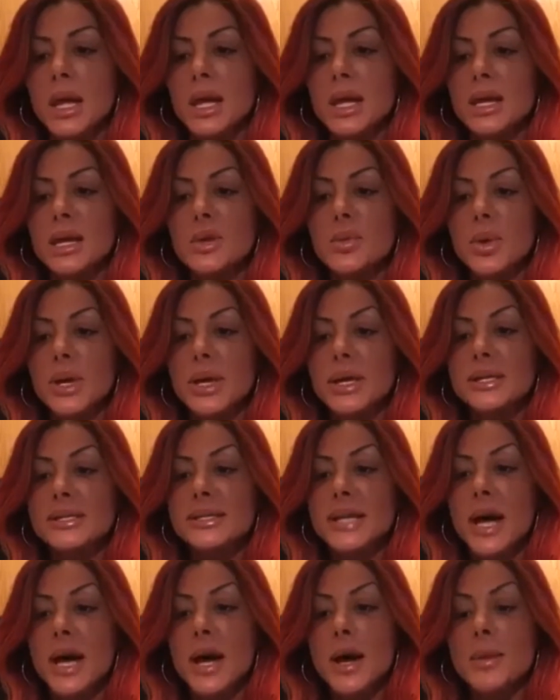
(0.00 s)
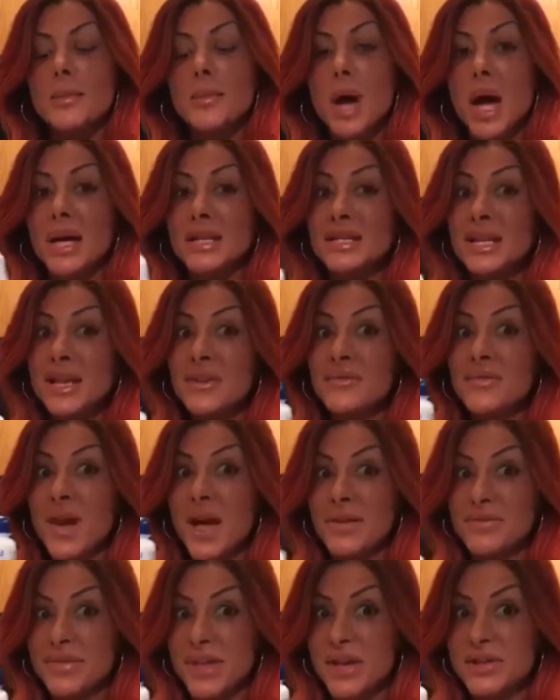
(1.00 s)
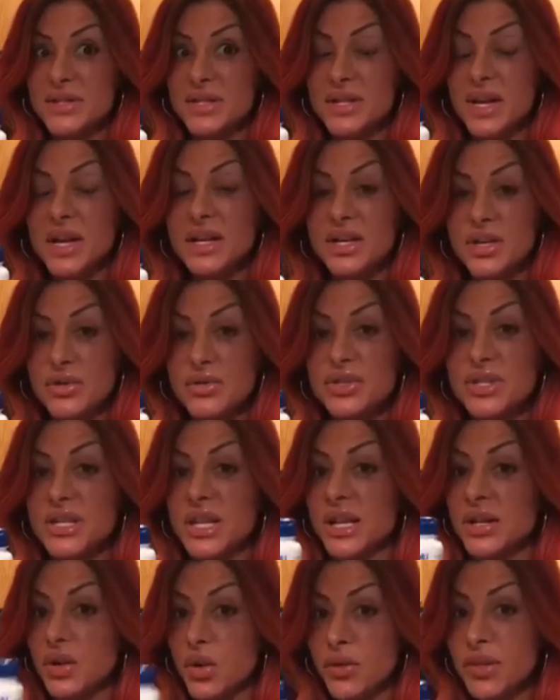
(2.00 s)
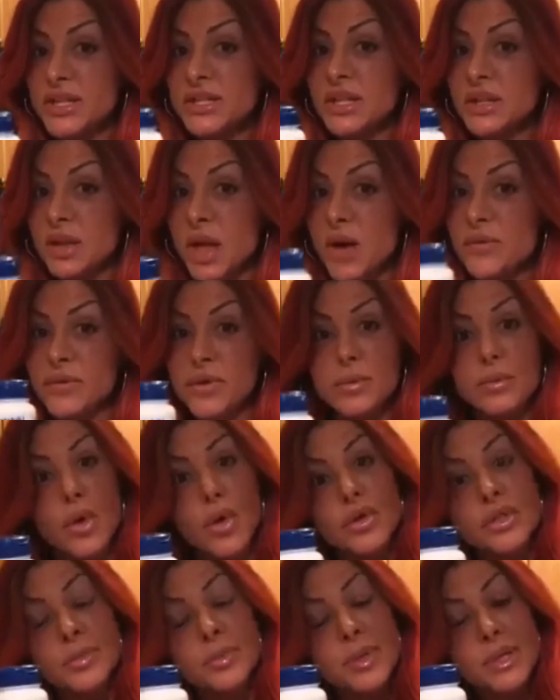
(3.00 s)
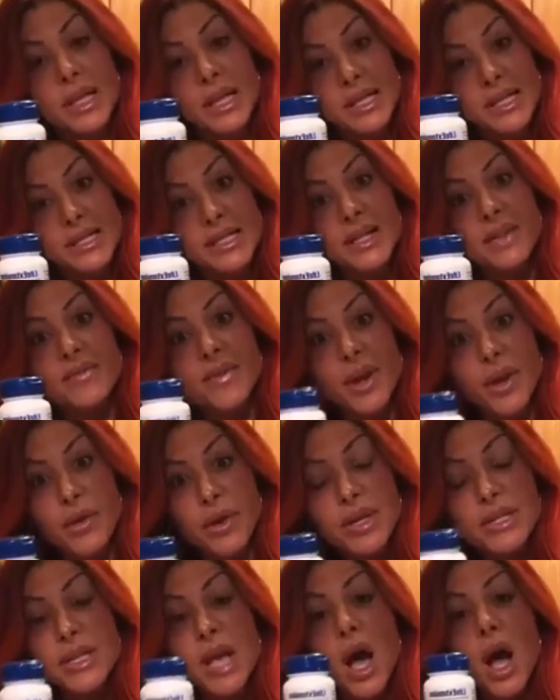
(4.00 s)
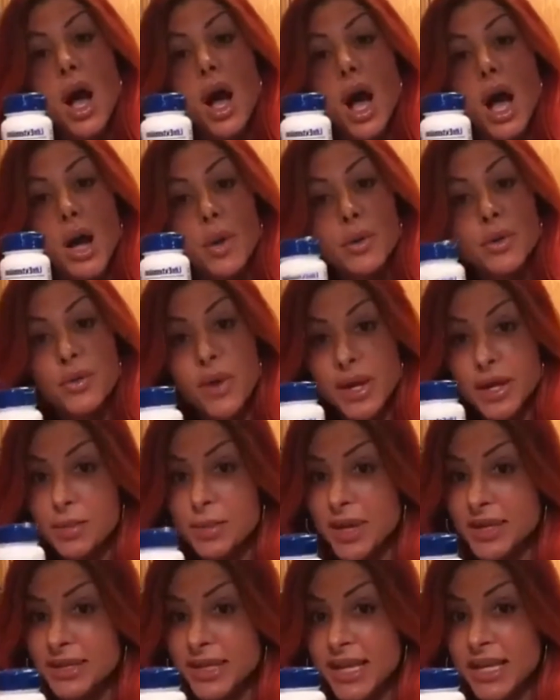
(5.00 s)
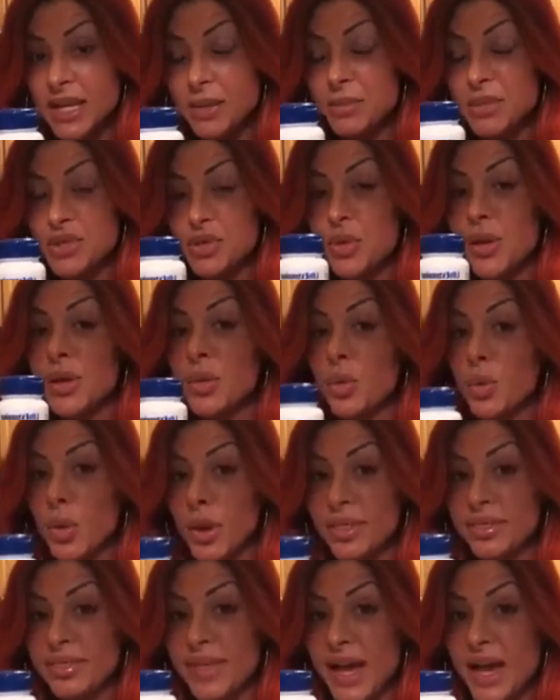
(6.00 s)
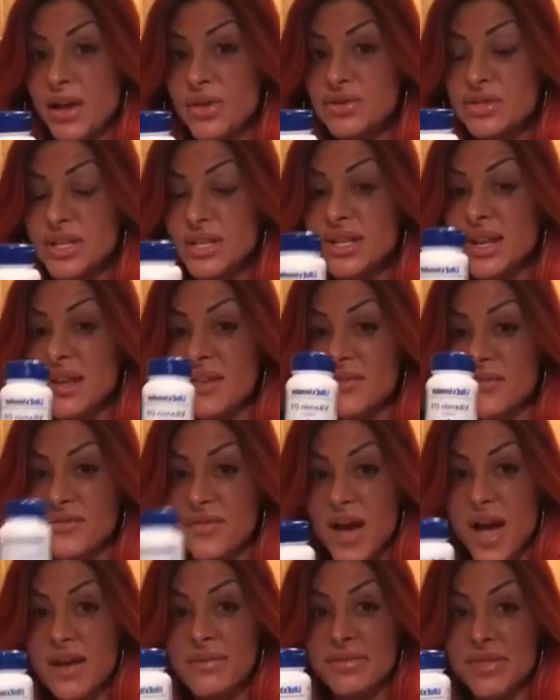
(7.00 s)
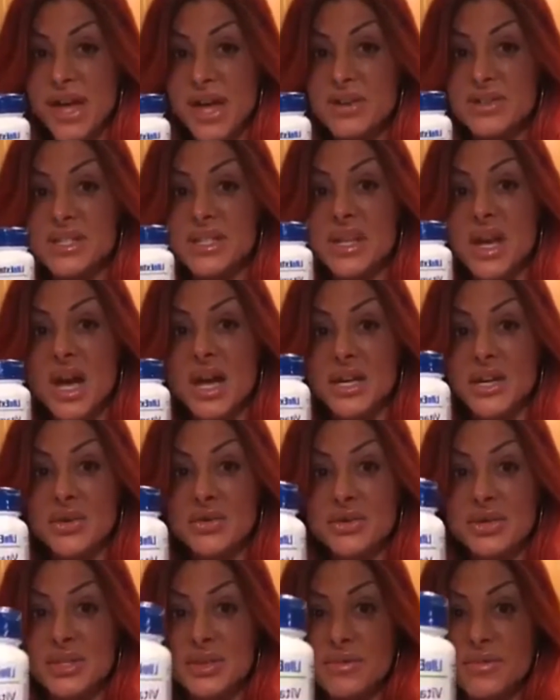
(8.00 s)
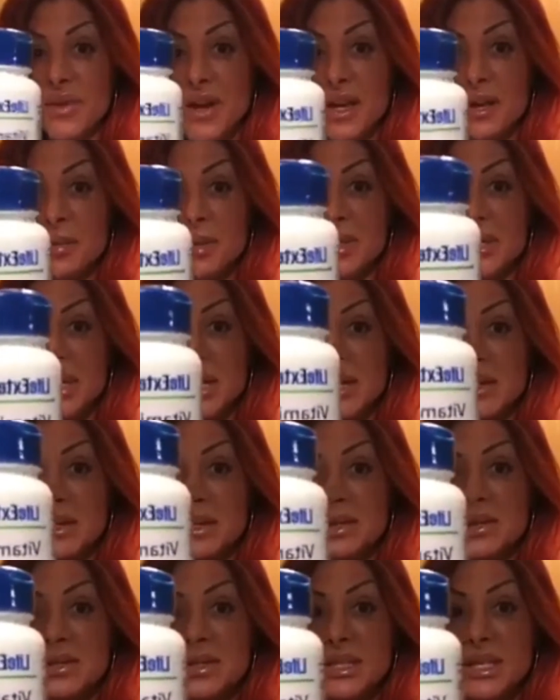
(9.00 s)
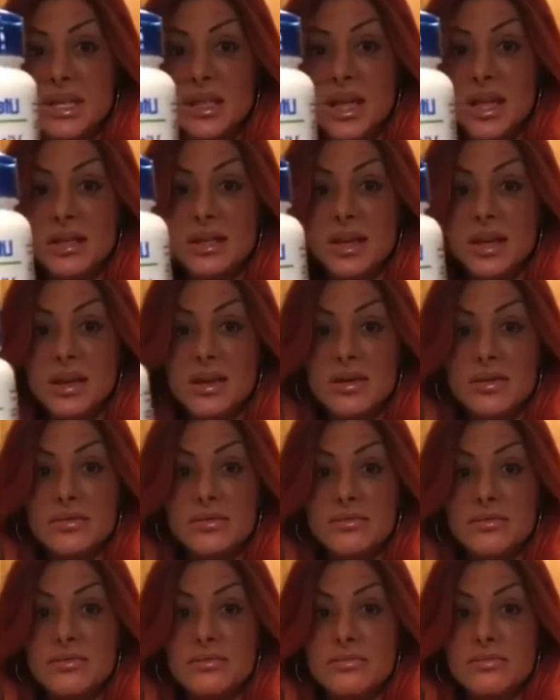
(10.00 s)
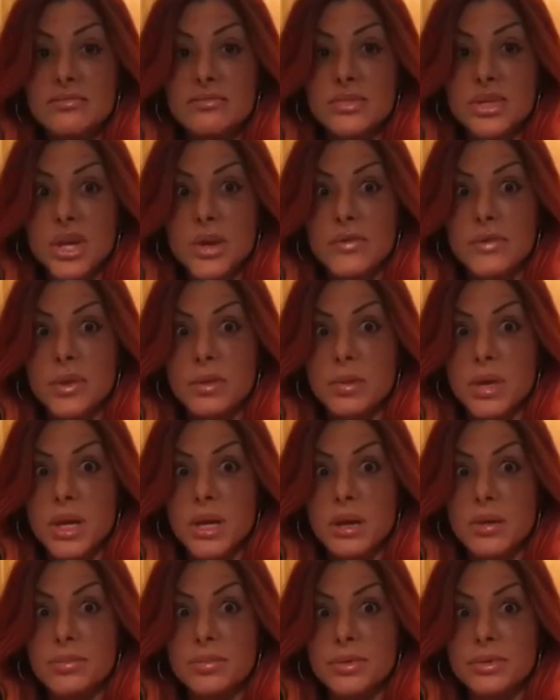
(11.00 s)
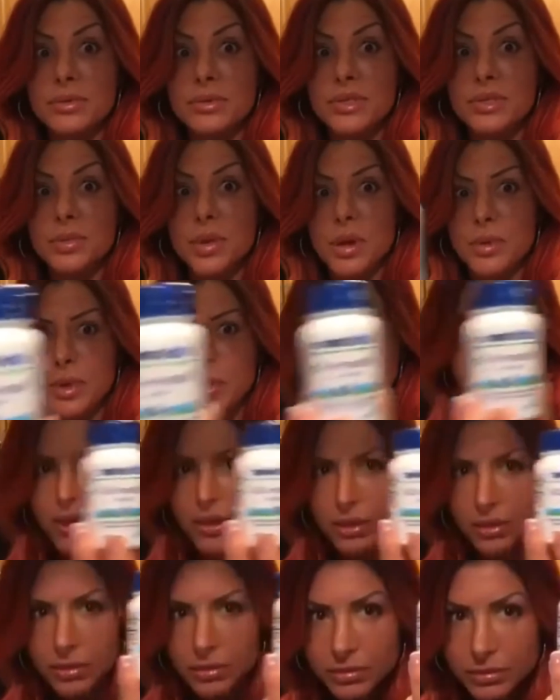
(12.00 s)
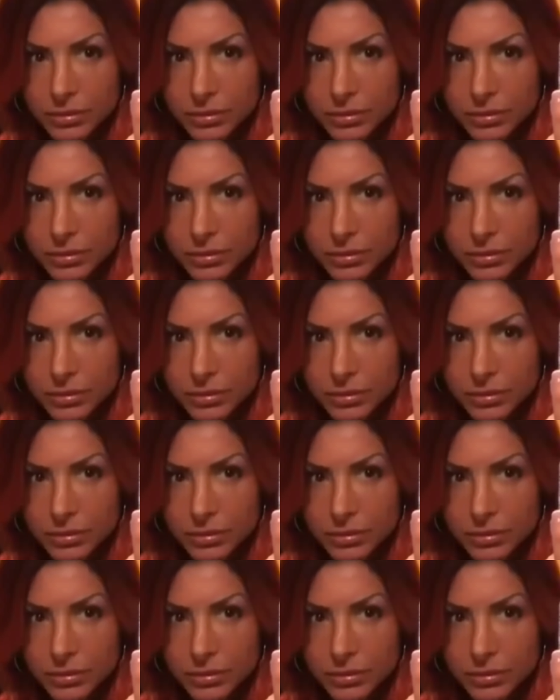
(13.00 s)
Anyways, um, I take 5,000 IUs and I know that's a lot for most, but like I said, it varies. I would recommend taking between 1,000 and 5,000 IUs of vitamin D. Can you see that there? Covering me up, it's probably better.